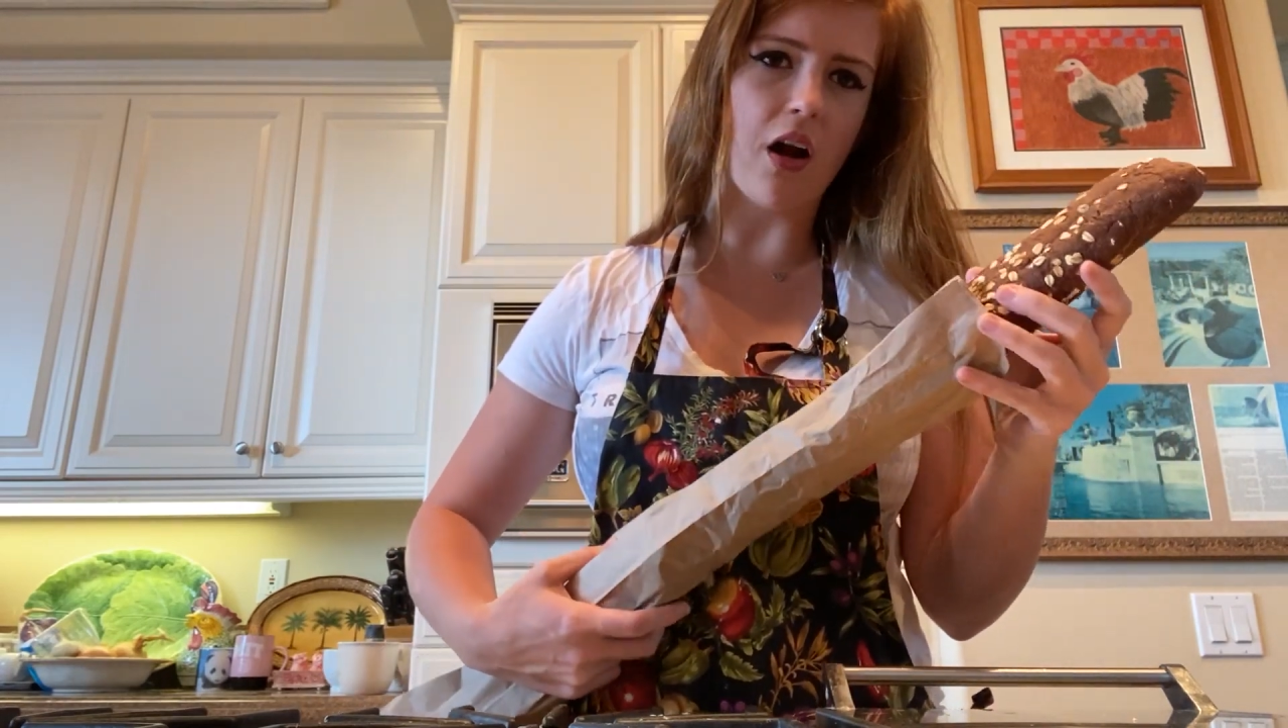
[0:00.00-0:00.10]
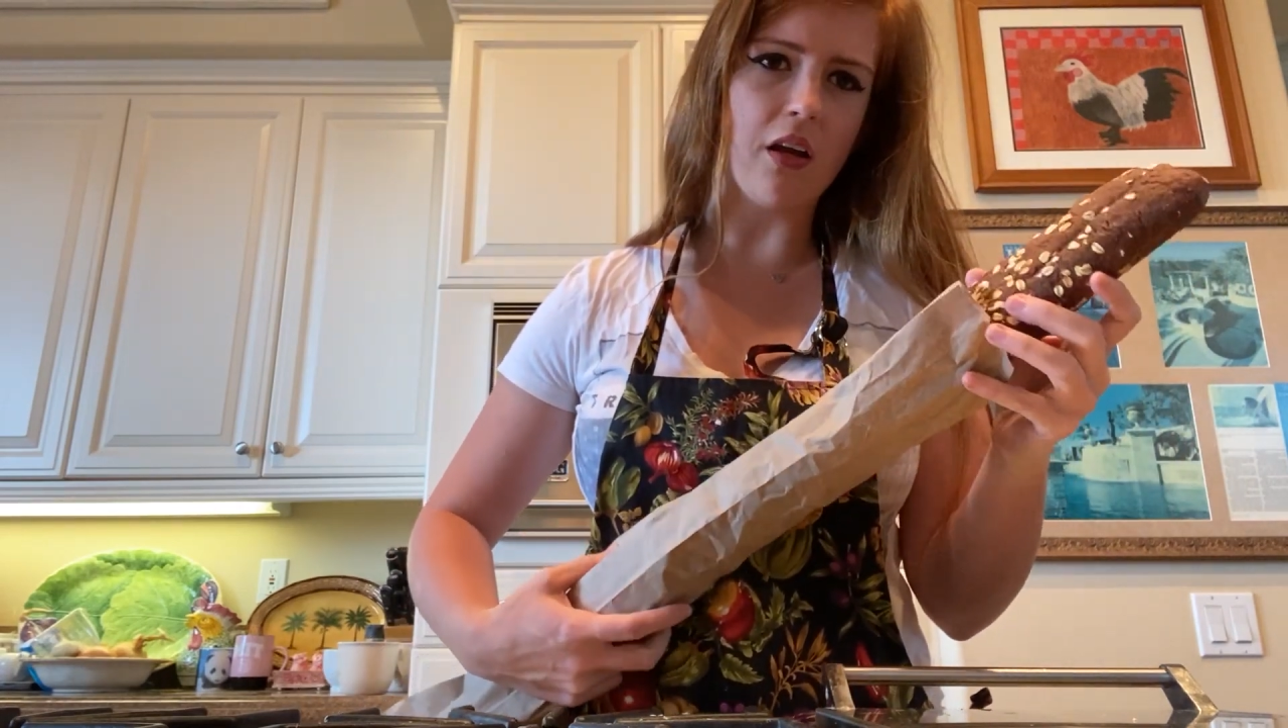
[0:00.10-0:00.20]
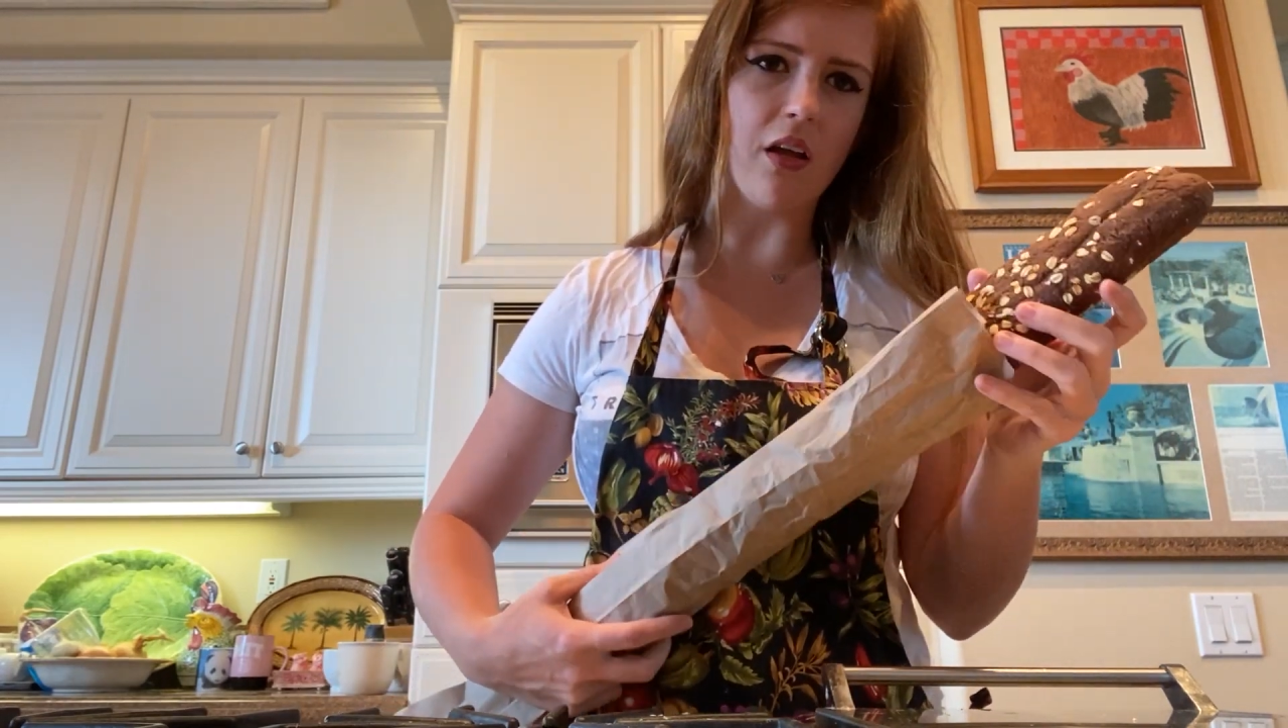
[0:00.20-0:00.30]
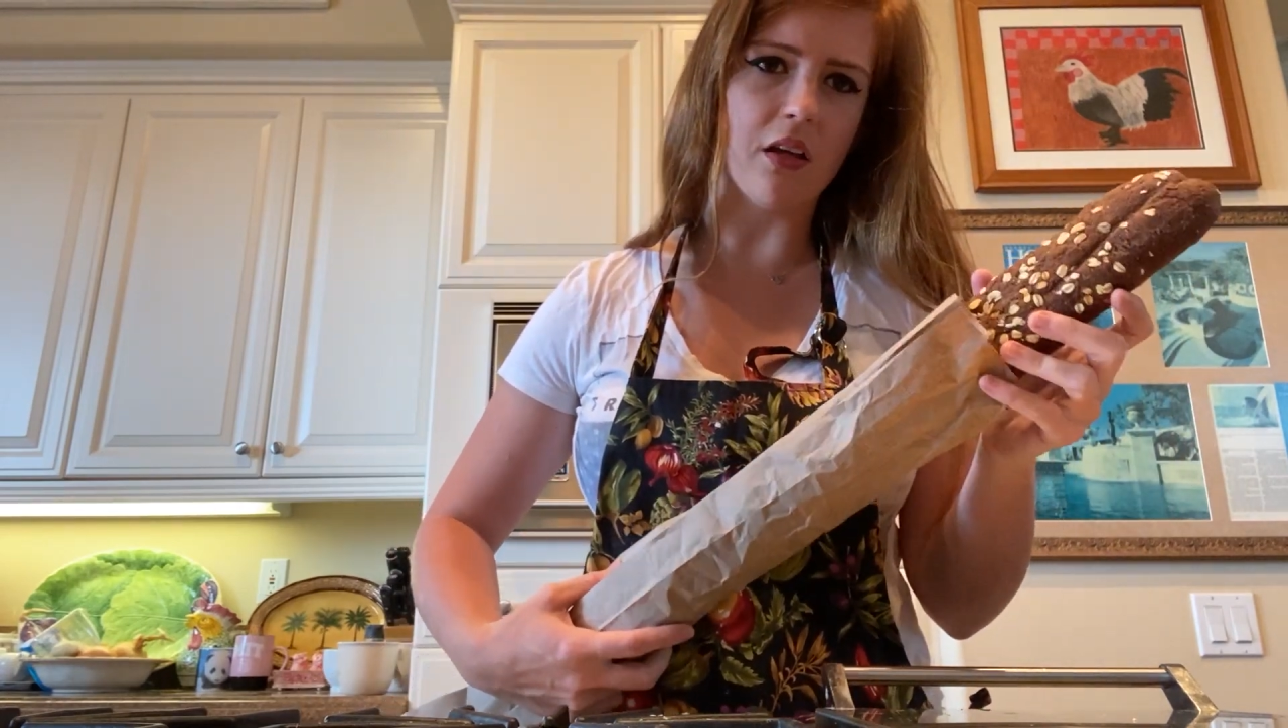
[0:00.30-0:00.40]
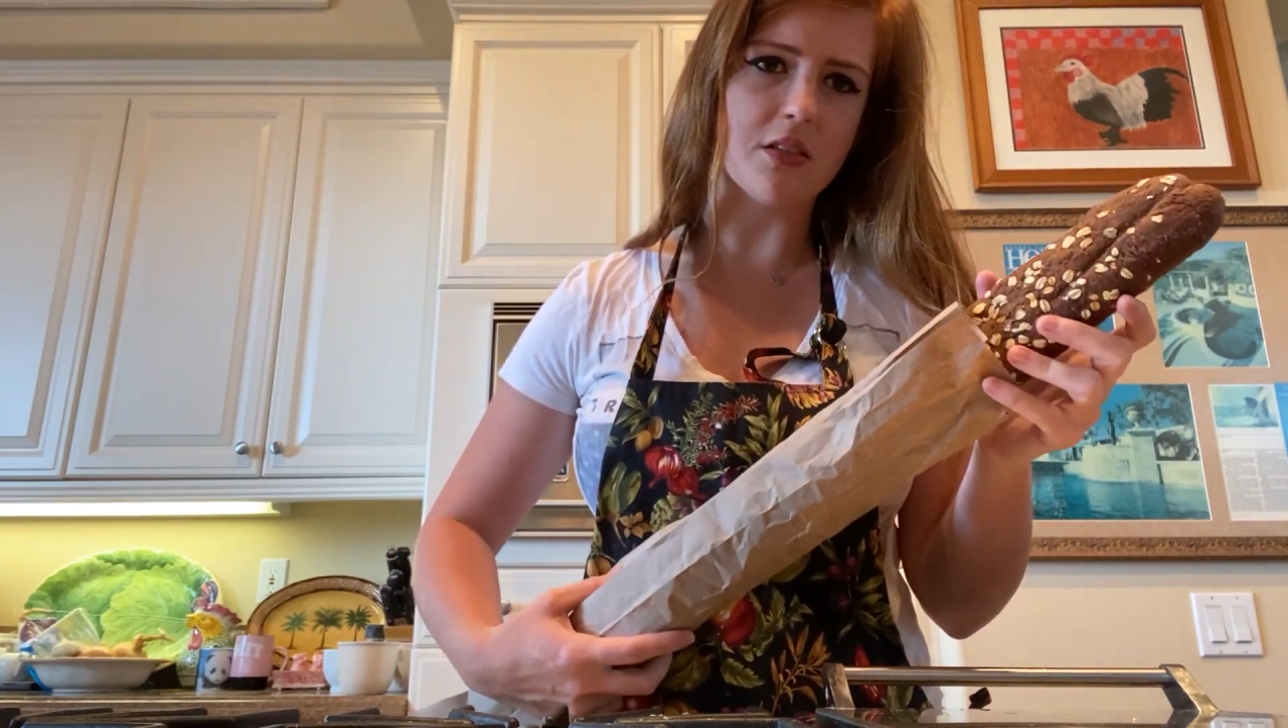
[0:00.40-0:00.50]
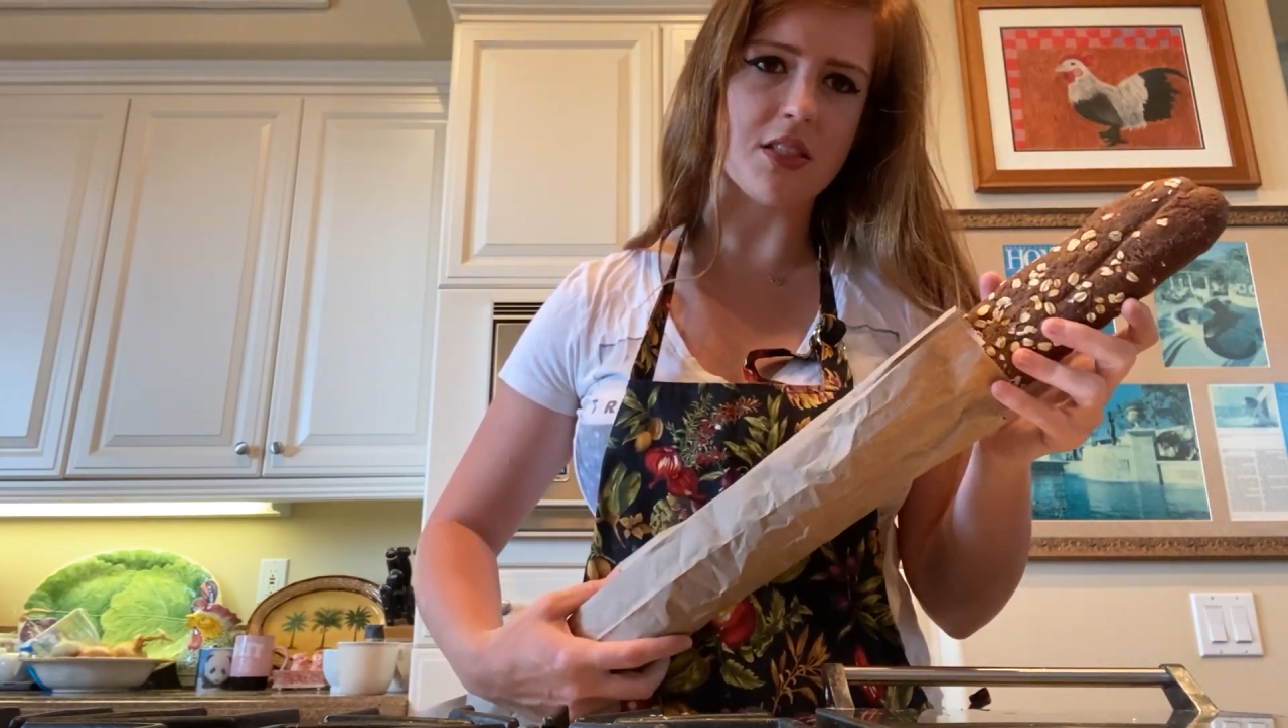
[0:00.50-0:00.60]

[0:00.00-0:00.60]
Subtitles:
honey